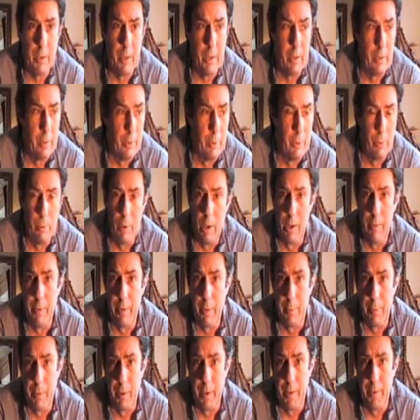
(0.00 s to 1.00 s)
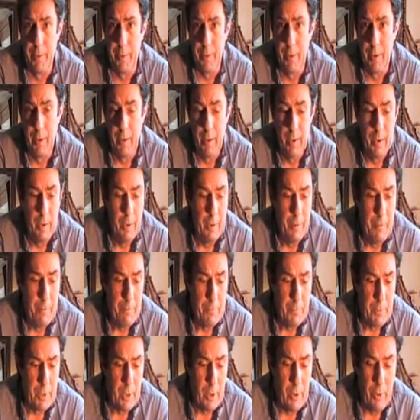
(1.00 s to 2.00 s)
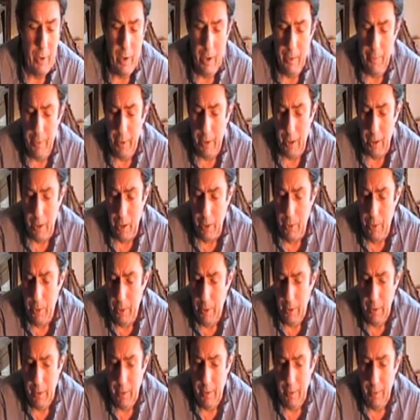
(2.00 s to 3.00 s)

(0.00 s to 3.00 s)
England all over the place. So have a go.